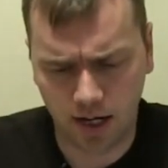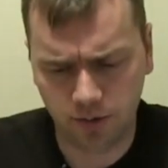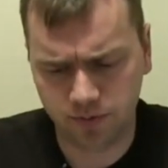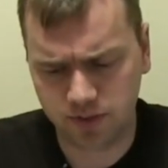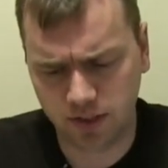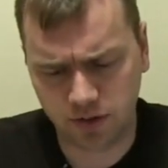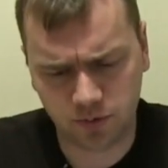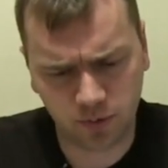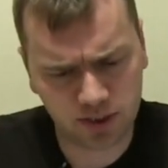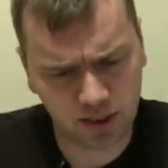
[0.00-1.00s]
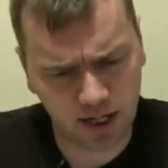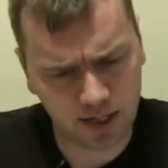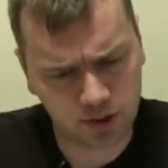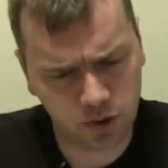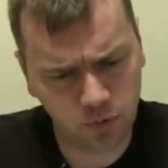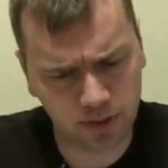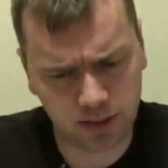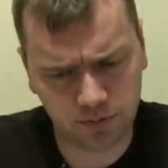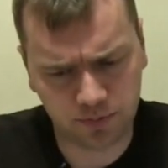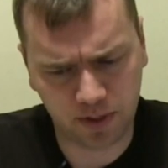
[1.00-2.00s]
you would have seen that there wasn't a lot to
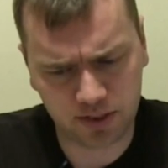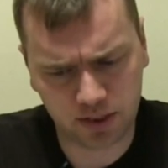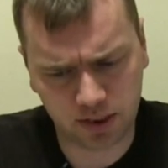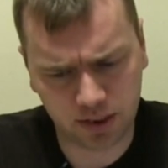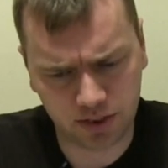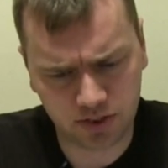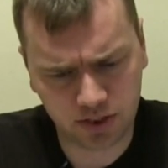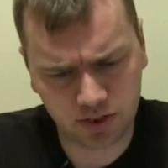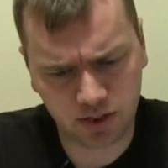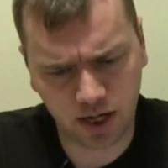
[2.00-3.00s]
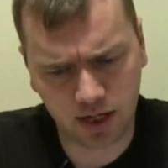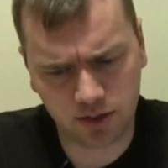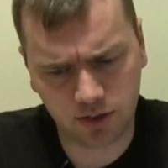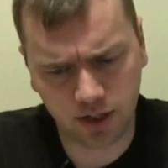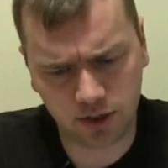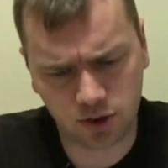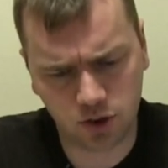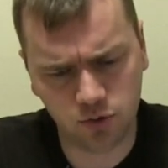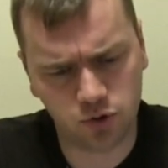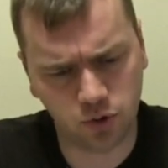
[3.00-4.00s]
it. It was basically 6
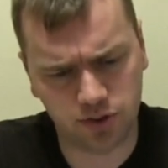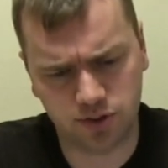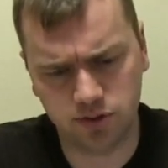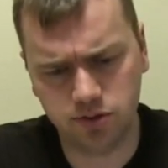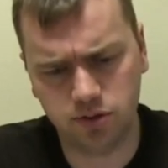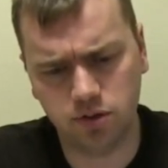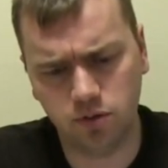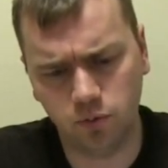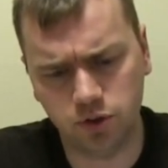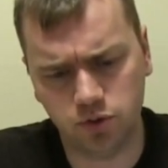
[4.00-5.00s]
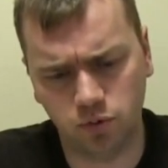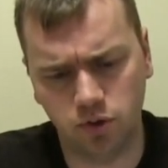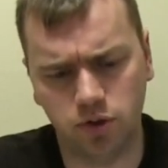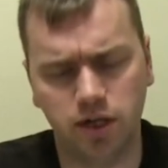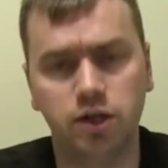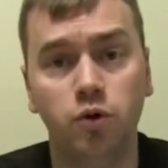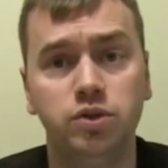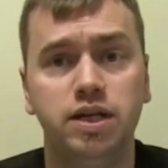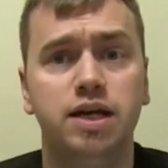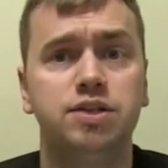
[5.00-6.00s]
HQ choices, which were
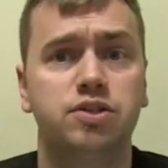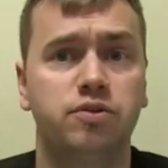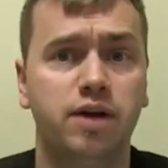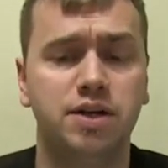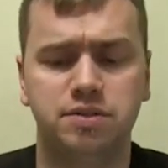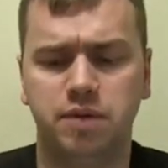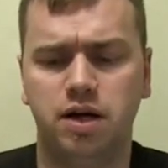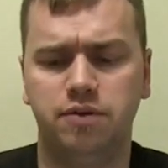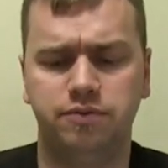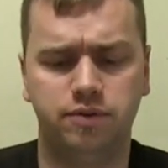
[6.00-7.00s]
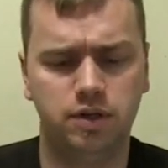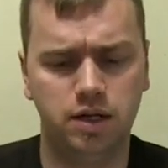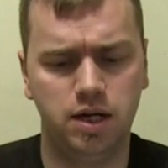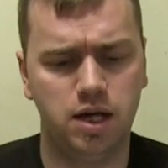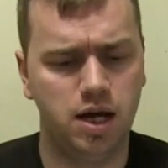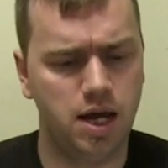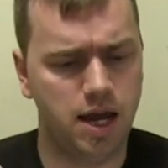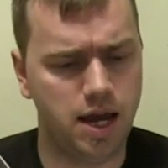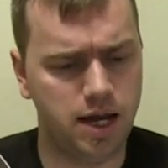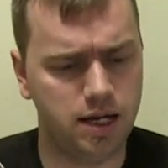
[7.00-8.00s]
Kotiez, Karamazov,
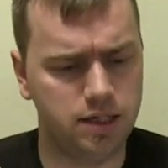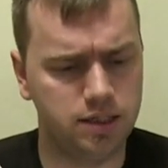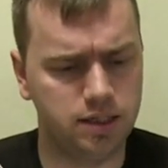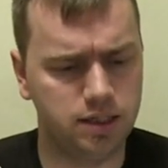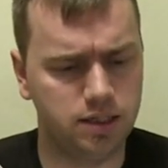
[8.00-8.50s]
and